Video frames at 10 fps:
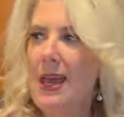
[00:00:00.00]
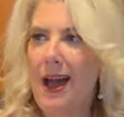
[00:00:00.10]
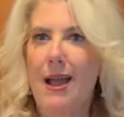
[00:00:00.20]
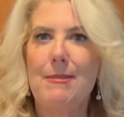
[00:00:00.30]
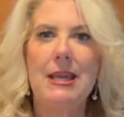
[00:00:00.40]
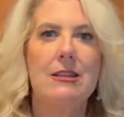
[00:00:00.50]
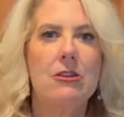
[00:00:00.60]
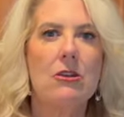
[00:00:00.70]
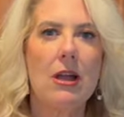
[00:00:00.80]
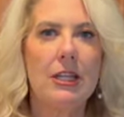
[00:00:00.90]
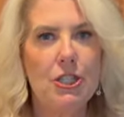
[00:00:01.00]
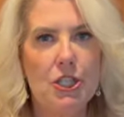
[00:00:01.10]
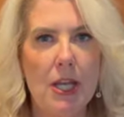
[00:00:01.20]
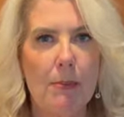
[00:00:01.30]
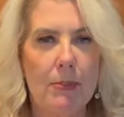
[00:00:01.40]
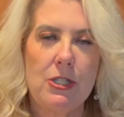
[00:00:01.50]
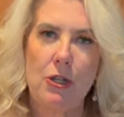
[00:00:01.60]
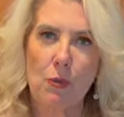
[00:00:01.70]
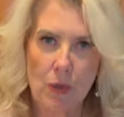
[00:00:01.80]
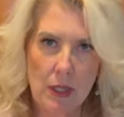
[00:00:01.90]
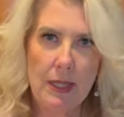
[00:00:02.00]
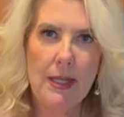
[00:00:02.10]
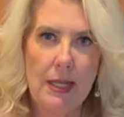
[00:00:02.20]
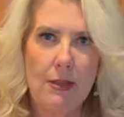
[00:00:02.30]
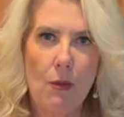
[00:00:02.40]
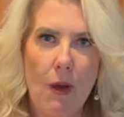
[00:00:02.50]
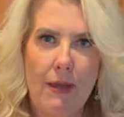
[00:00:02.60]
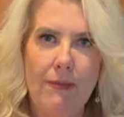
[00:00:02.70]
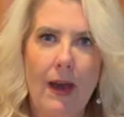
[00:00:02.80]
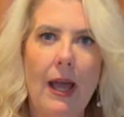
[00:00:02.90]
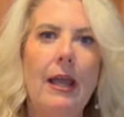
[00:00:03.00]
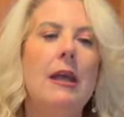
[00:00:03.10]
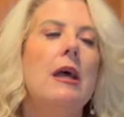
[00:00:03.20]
I mean, you're on a ship. Do you really need the Wi Fi?